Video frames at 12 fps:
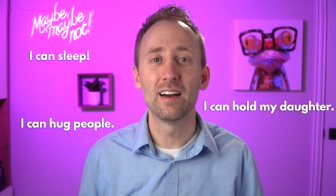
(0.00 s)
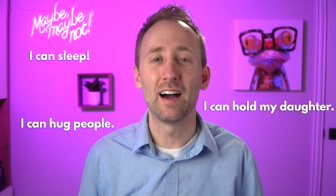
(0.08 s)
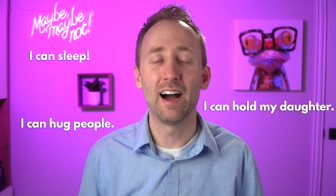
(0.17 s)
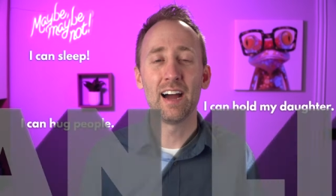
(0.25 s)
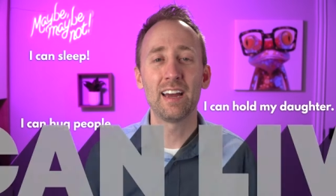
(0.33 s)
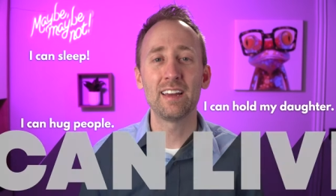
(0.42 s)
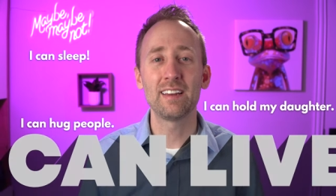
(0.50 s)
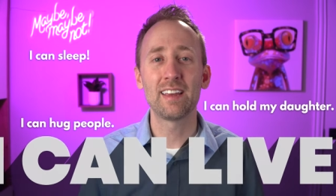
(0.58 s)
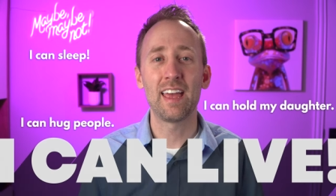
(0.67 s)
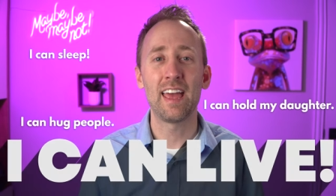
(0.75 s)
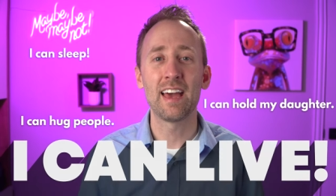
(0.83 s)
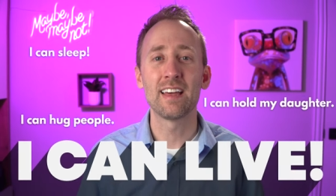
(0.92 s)
I
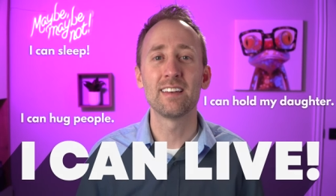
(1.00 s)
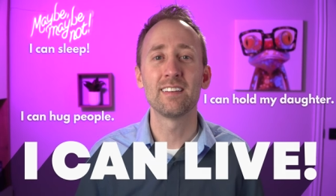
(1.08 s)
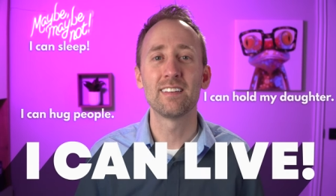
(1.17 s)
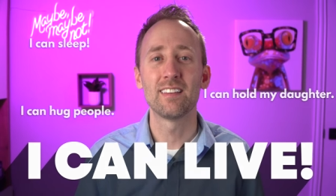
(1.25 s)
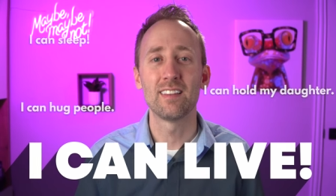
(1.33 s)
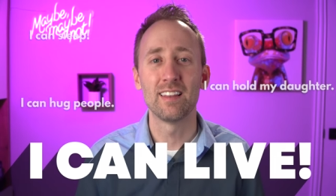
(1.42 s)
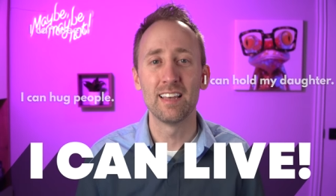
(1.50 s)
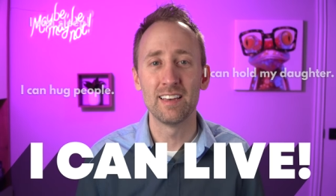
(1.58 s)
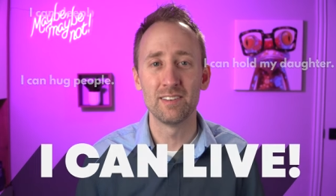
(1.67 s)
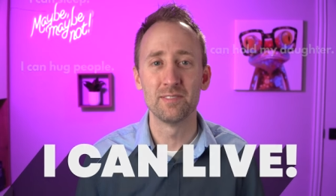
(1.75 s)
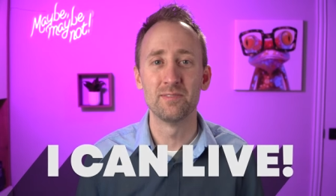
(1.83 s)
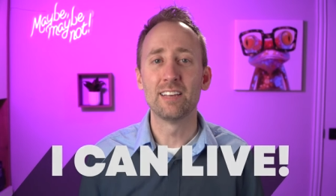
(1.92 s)
can
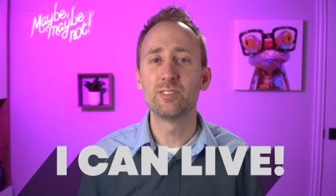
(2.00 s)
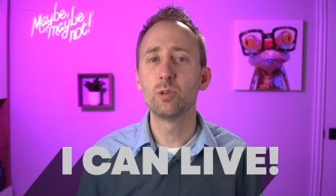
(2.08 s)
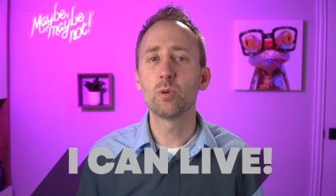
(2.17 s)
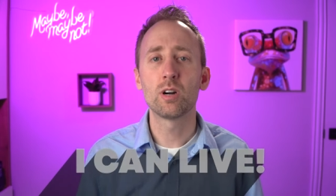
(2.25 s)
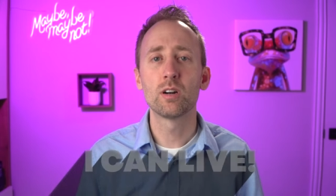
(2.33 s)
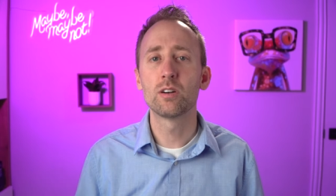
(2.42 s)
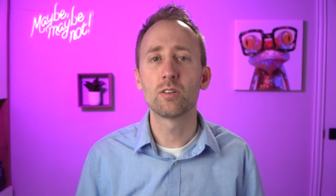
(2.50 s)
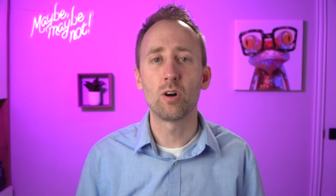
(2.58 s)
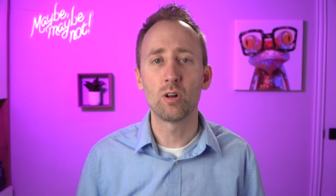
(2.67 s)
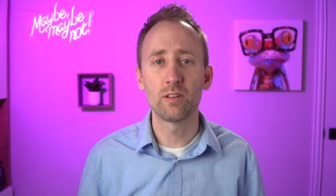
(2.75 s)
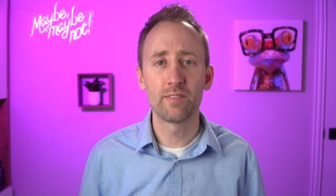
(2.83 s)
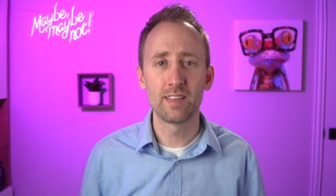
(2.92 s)
live. As you heard
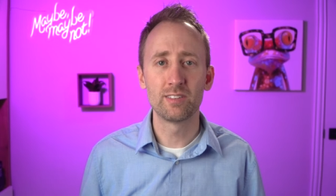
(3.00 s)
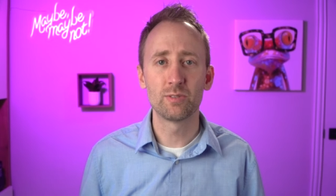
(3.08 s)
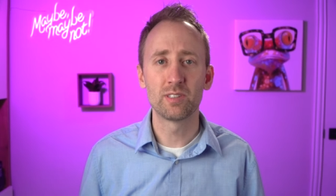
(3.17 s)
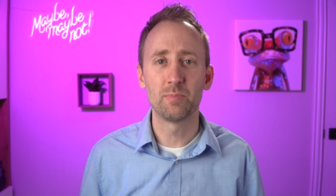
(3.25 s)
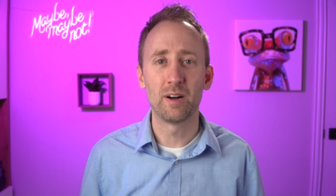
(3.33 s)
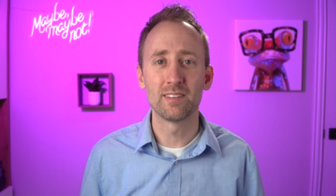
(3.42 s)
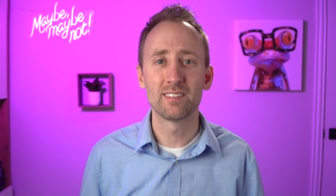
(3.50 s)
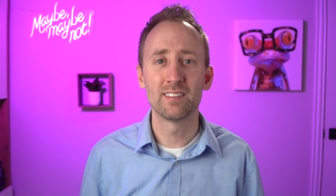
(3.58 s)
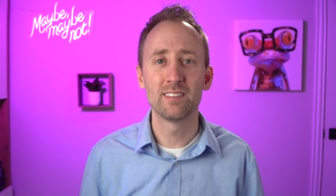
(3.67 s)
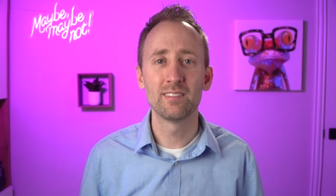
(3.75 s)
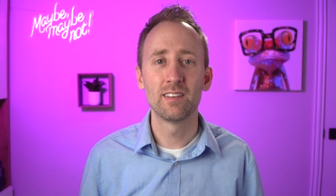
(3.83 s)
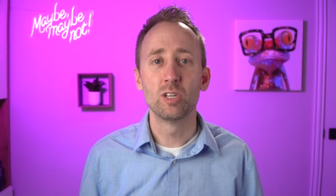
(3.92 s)
all of these
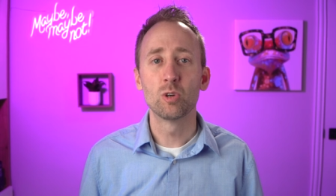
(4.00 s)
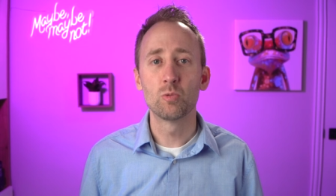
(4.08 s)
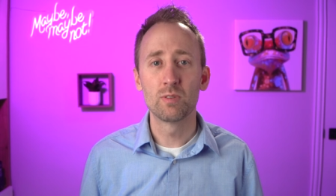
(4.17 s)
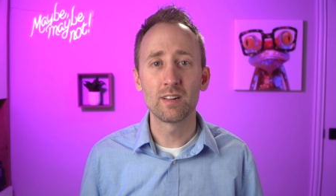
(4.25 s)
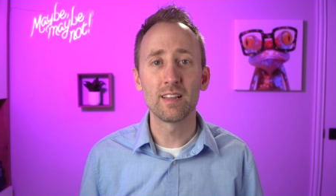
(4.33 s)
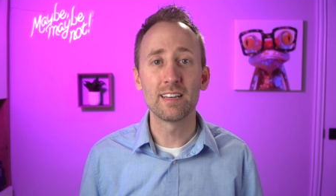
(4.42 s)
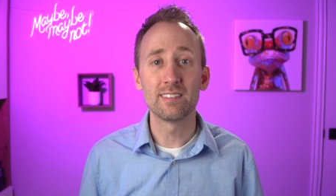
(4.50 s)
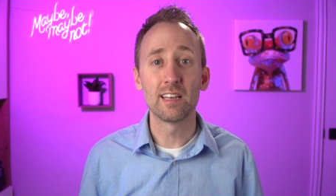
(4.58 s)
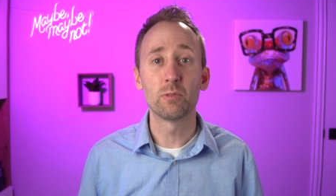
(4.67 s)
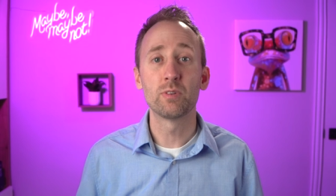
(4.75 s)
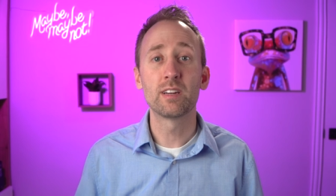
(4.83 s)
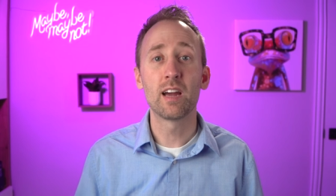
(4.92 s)
responses, you'll realize
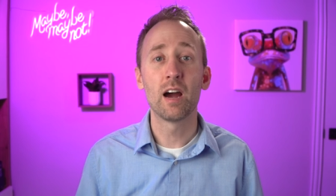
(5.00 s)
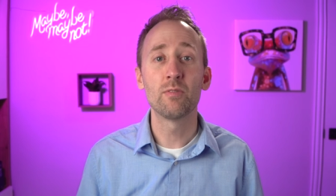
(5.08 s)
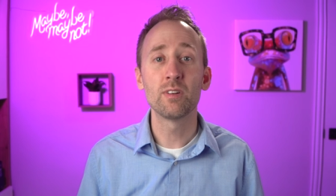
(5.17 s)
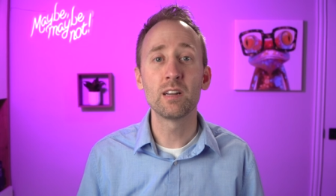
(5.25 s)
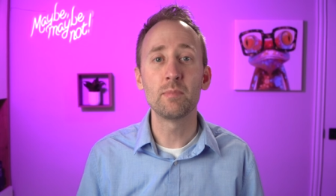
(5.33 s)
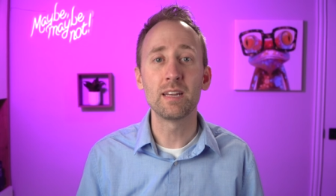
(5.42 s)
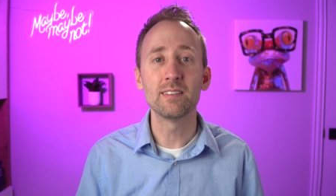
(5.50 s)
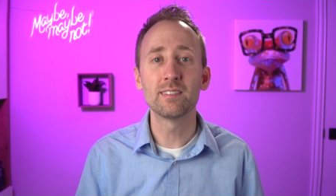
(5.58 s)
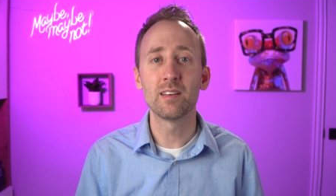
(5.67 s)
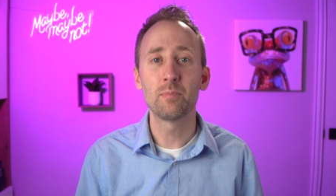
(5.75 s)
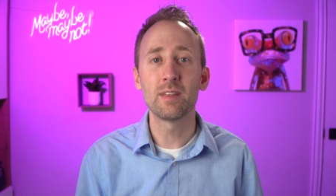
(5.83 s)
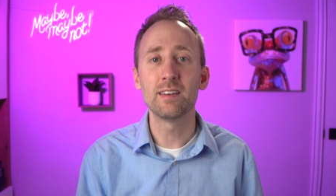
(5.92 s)
that recovery means
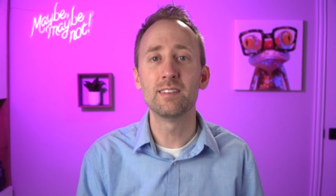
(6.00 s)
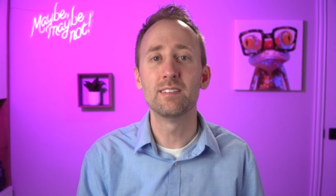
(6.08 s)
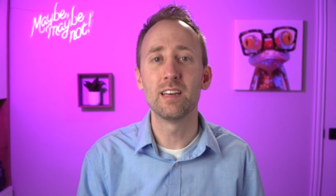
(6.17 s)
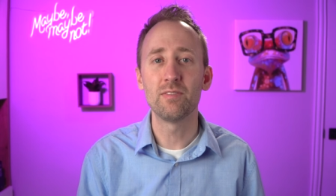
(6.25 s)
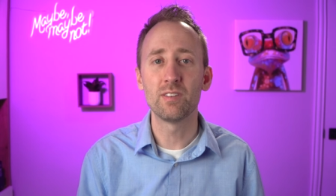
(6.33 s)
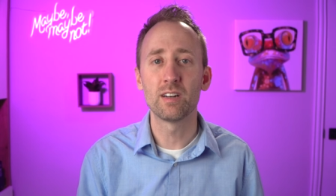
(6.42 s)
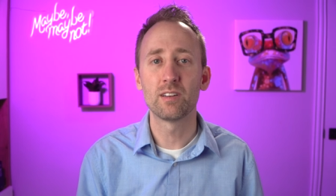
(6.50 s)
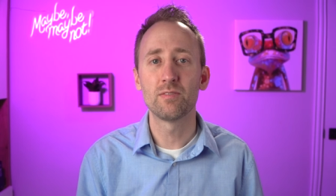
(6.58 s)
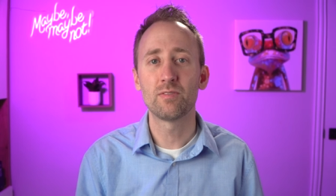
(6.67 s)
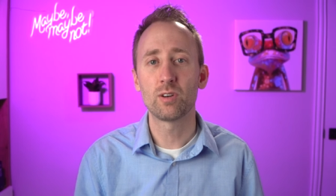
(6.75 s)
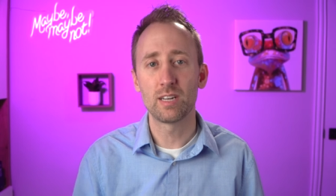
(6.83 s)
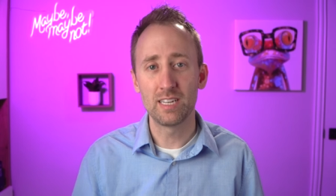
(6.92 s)
something different
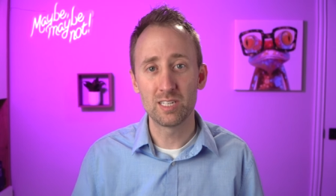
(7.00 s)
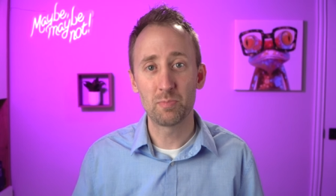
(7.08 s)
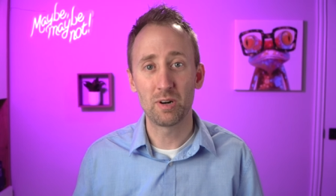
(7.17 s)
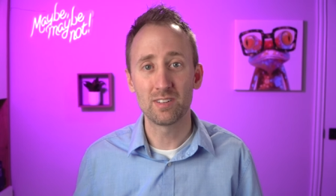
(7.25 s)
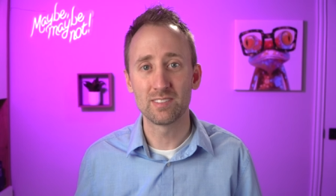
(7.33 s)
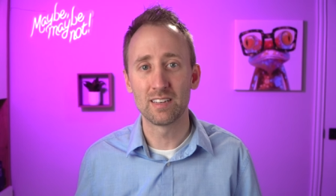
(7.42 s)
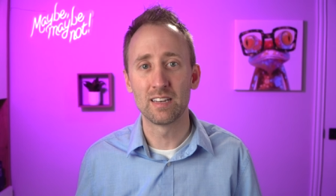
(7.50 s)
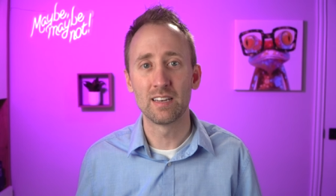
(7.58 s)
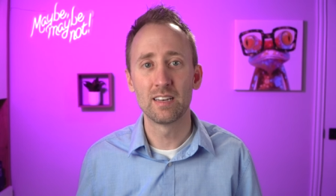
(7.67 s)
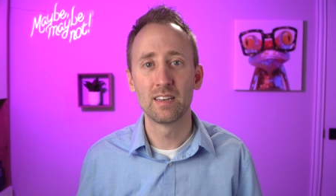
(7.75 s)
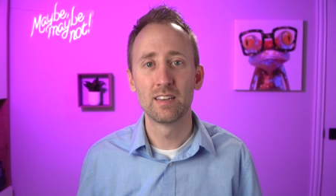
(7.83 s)
for each person.